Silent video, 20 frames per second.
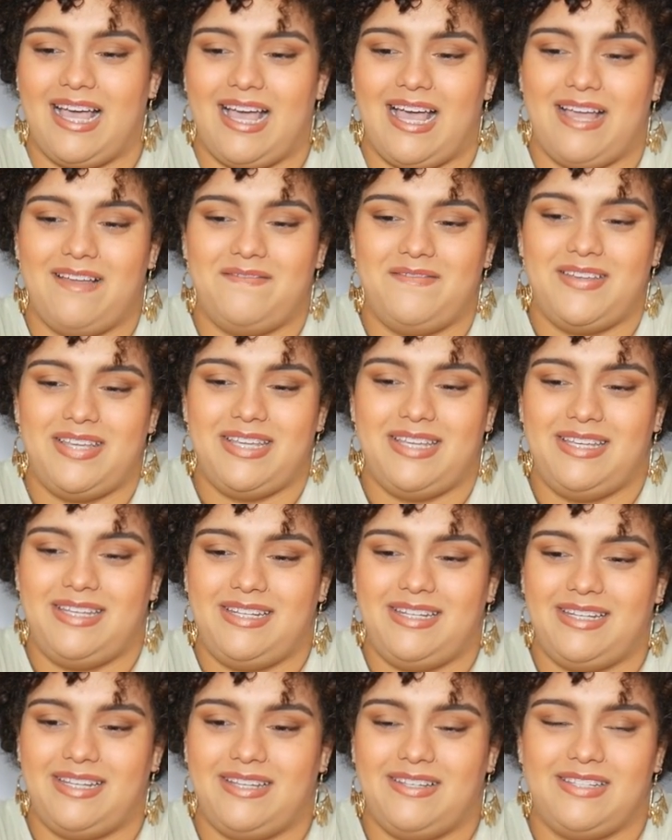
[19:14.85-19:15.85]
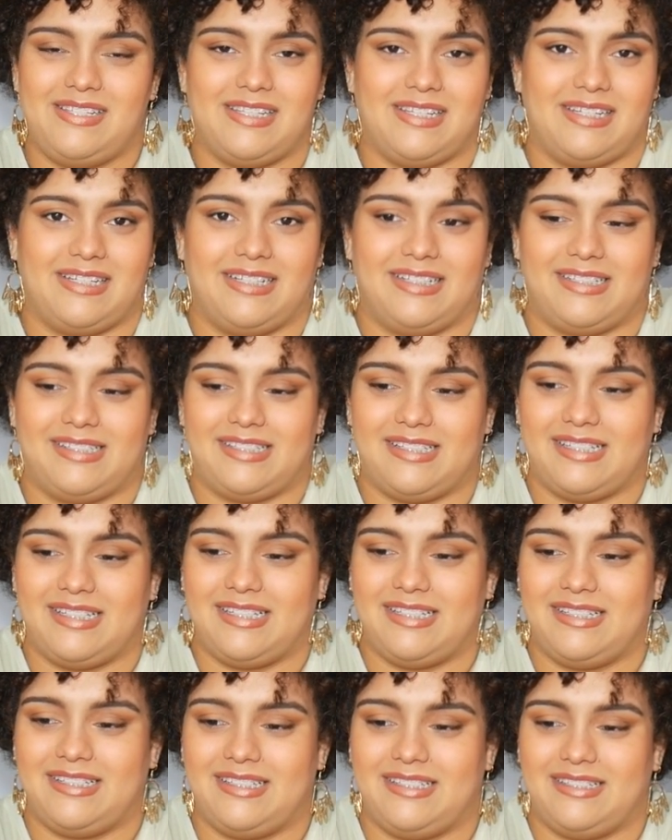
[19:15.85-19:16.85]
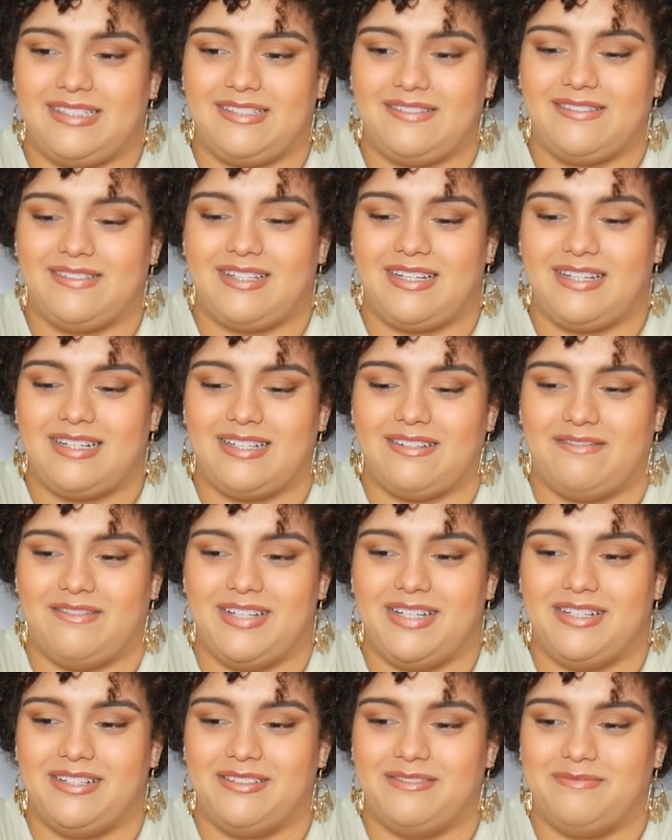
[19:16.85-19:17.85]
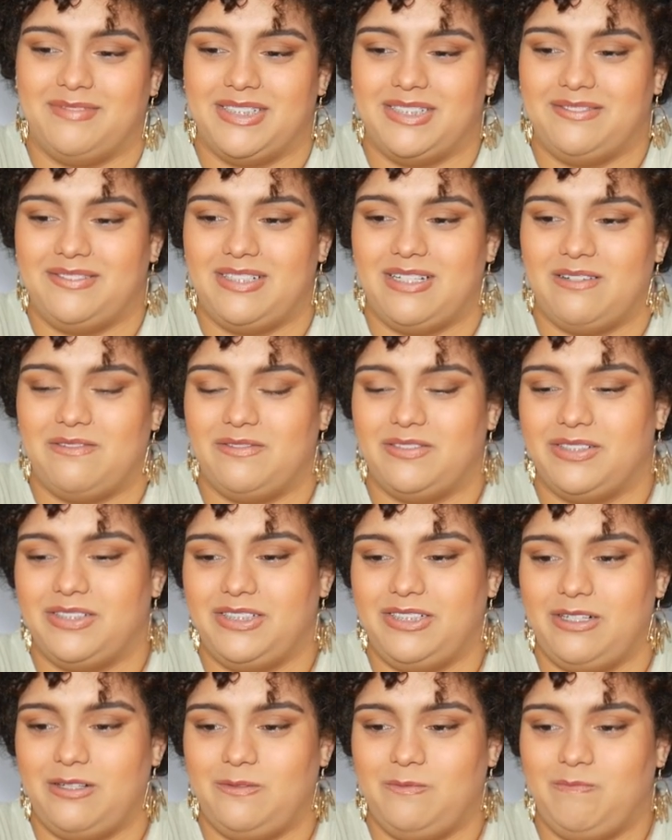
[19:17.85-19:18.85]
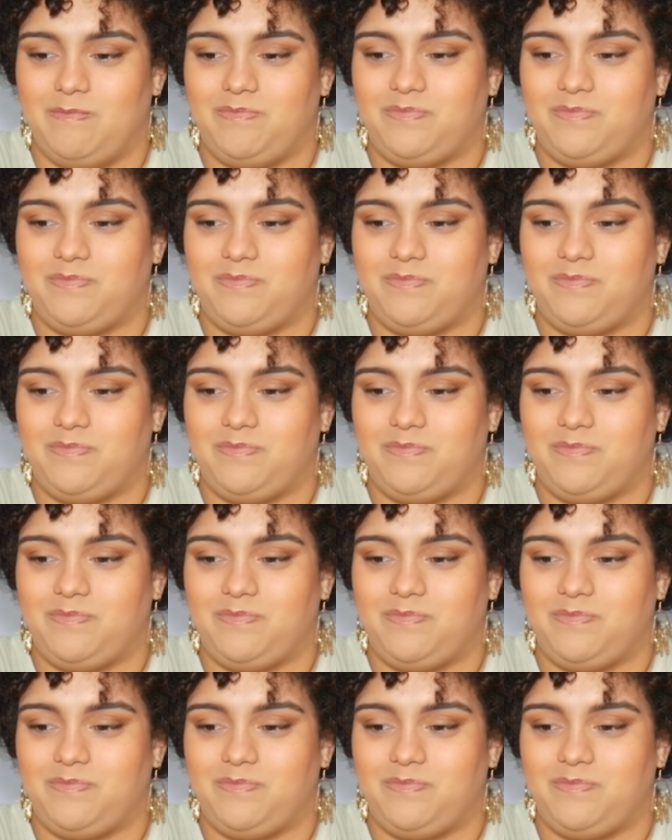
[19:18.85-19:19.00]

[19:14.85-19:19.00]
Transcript: I mean, it's innocent. It's kind of weird, but whatever, you know.